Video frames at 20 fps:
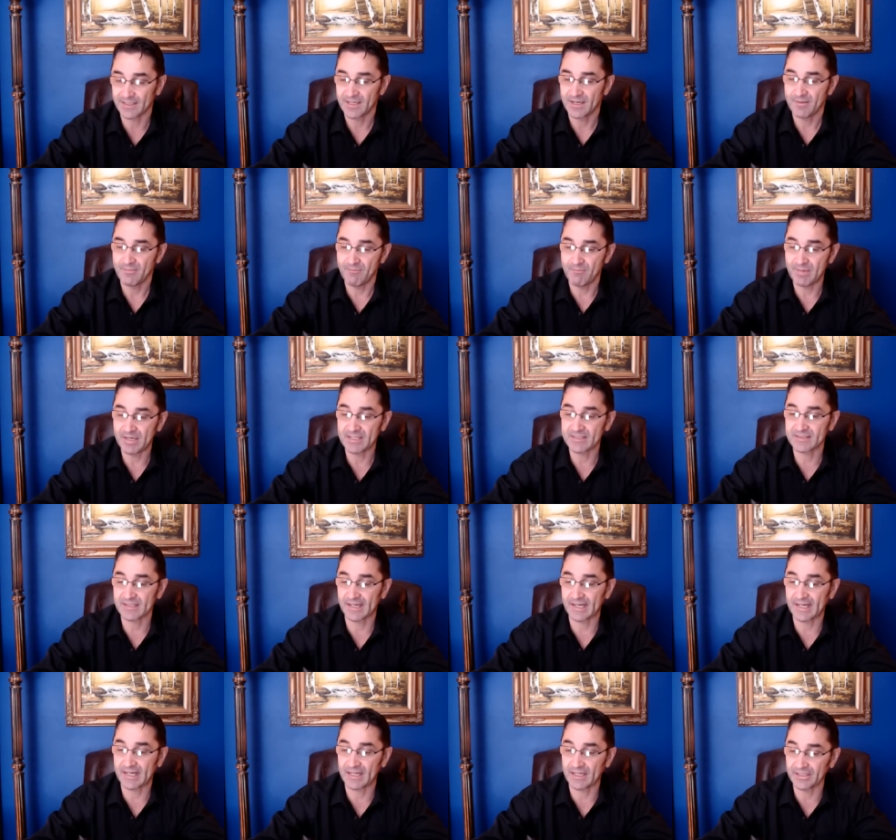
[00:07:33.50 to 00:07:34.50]
means a
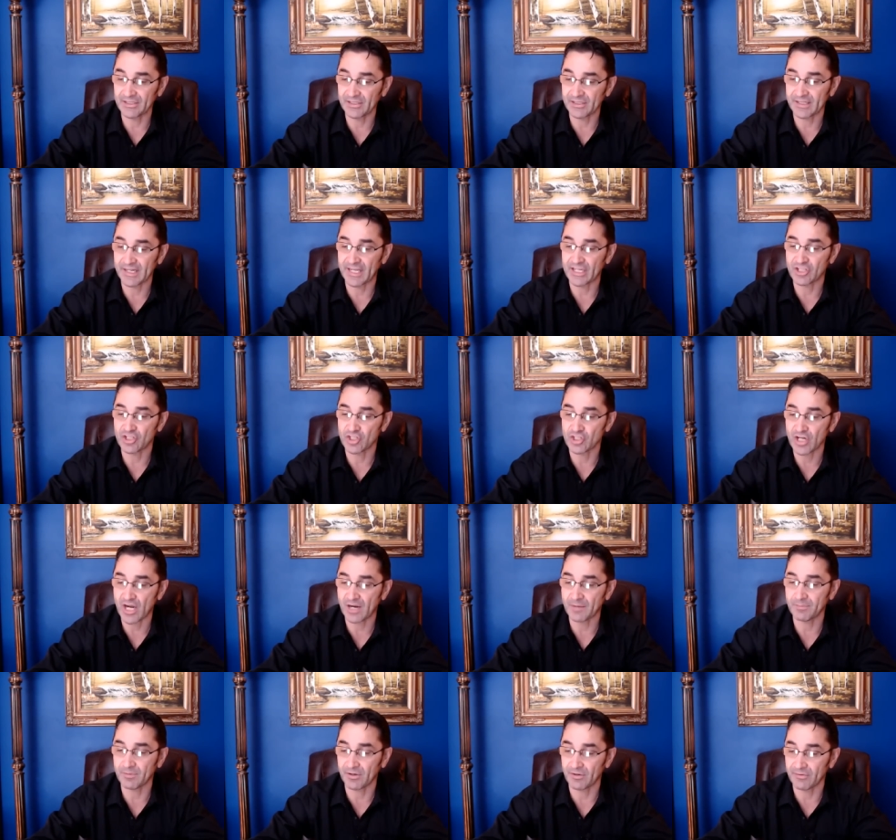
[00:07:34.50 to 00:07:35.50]
clear and
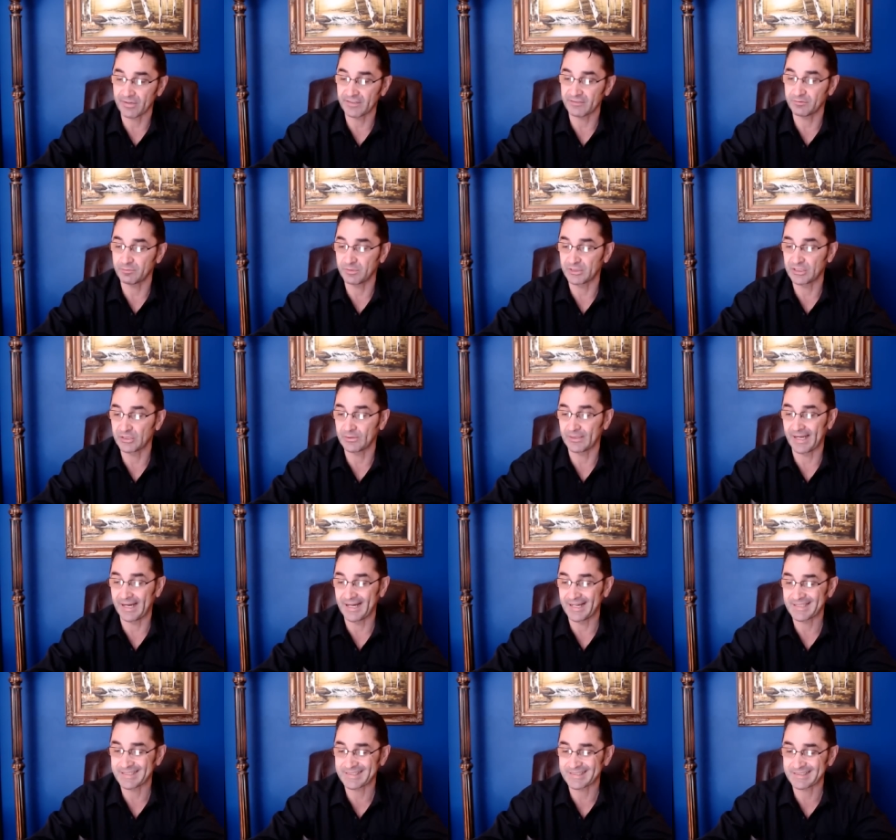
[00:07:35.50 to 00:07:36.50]
sharp rift between
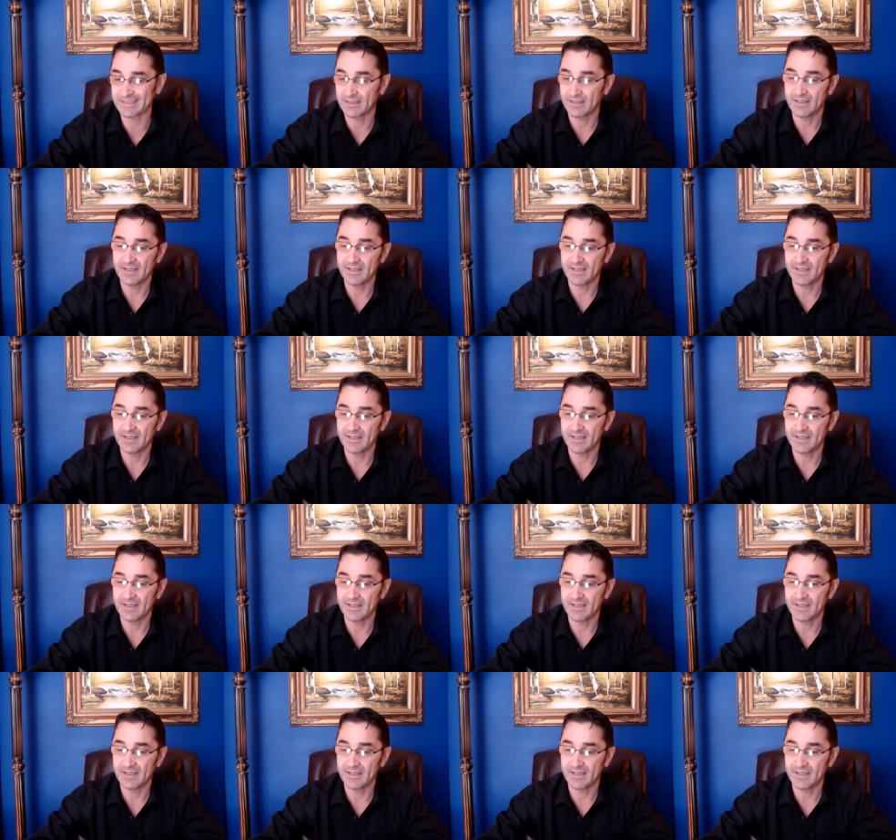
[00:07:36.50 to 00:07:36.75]
us